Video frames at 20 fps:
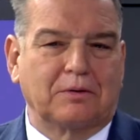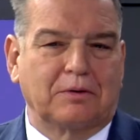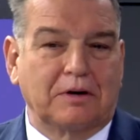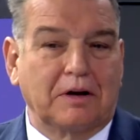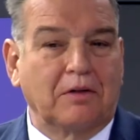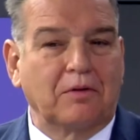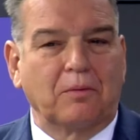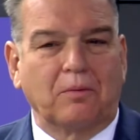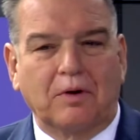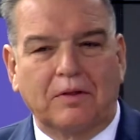
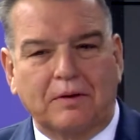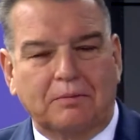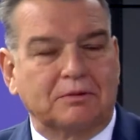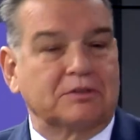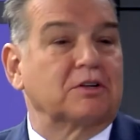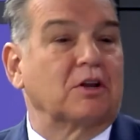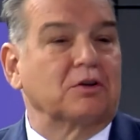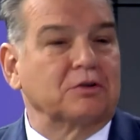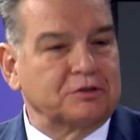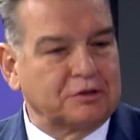another one that was
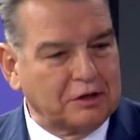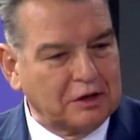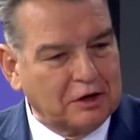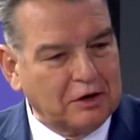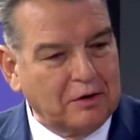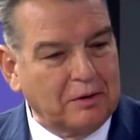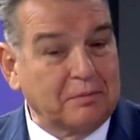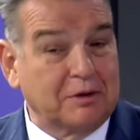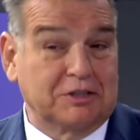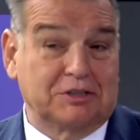closer to
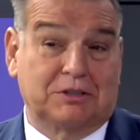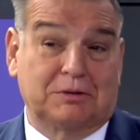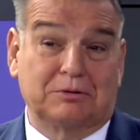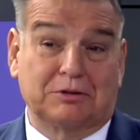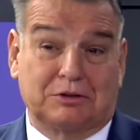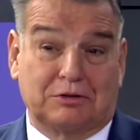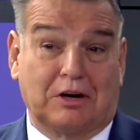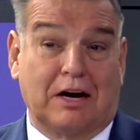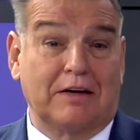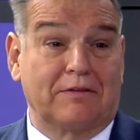home because she was
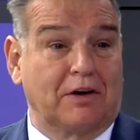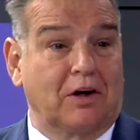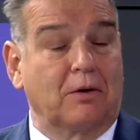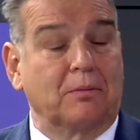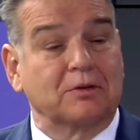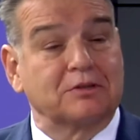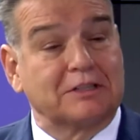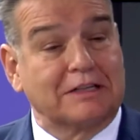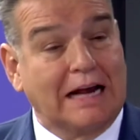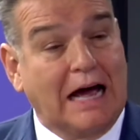driving
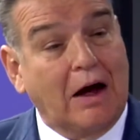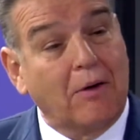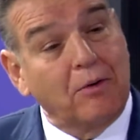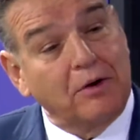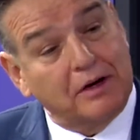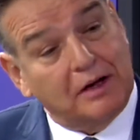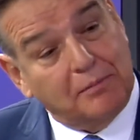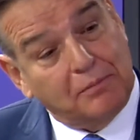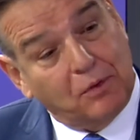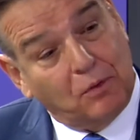almost an hour to
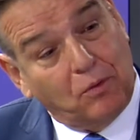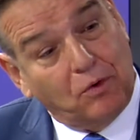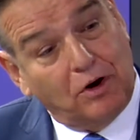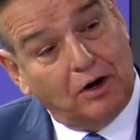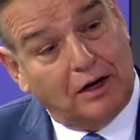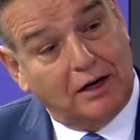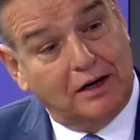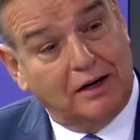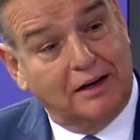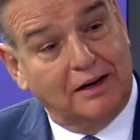come to
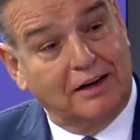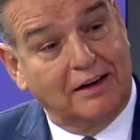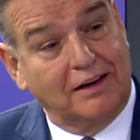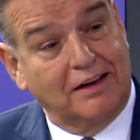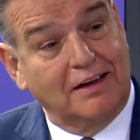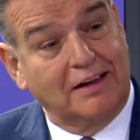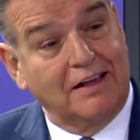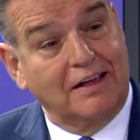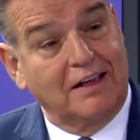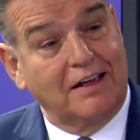work
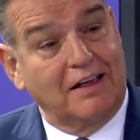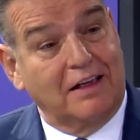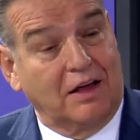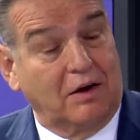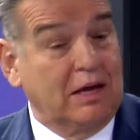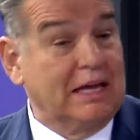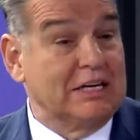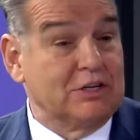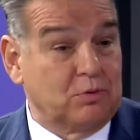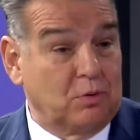
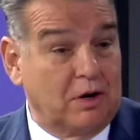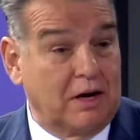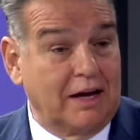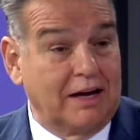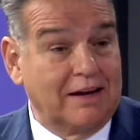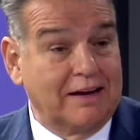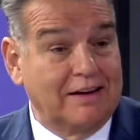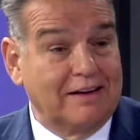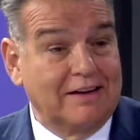each way.